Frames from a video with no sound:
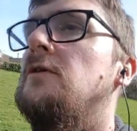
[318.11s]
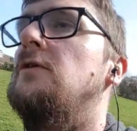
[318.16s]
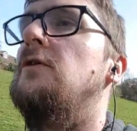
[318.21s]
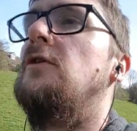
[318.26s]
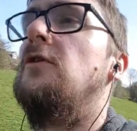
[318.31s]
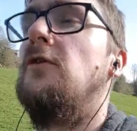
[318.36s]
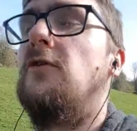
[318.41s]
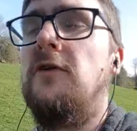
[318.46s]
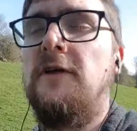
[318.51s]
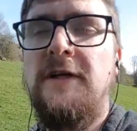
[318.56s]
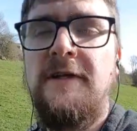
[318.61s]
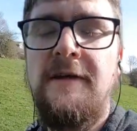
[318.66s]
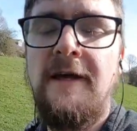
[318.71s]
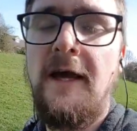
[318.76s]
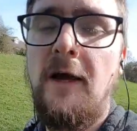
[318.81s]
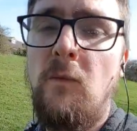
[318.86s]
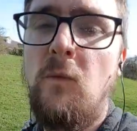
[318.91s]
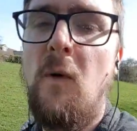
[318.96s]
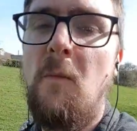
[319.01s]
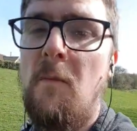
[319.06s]
could only
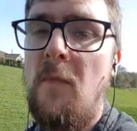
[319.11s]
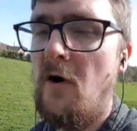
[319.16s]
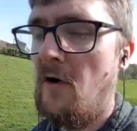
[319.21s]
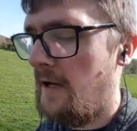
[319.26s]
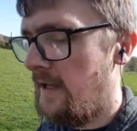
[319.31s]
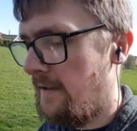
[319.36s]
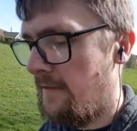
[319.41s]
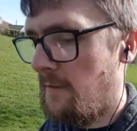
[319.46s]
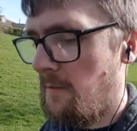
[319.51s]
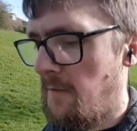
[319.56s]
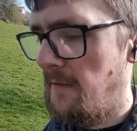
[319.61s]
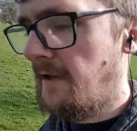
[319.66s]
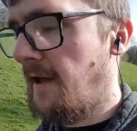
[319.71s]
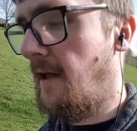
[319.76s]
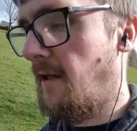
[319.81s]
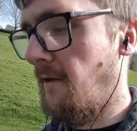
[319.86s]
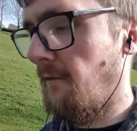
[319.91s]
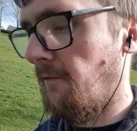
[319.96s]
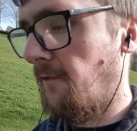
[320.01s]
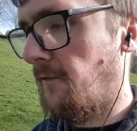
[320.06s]
take one more hit
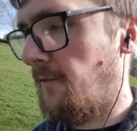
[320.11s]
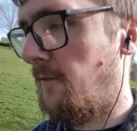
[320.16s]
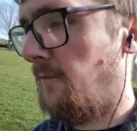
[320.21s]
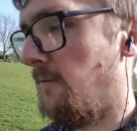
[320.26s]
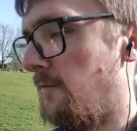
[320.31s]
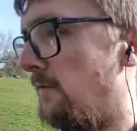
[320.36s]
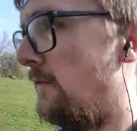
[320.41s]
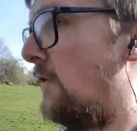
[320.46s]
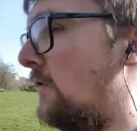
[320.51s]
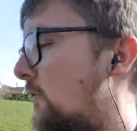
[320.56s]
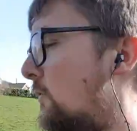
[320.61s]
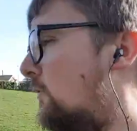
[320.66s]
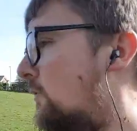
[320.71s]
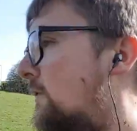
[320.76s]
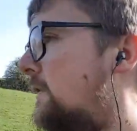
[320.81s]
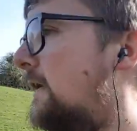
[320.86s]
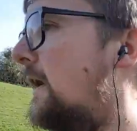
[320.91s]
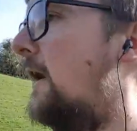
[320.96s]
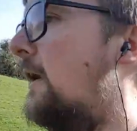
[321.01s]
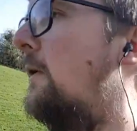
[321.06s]
themselves before
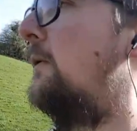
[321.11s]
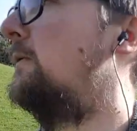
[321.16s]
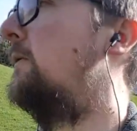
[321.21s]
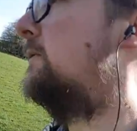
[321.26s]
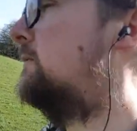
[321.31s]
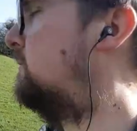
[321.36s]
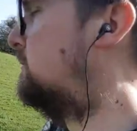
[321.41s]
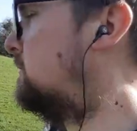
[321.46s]
going down.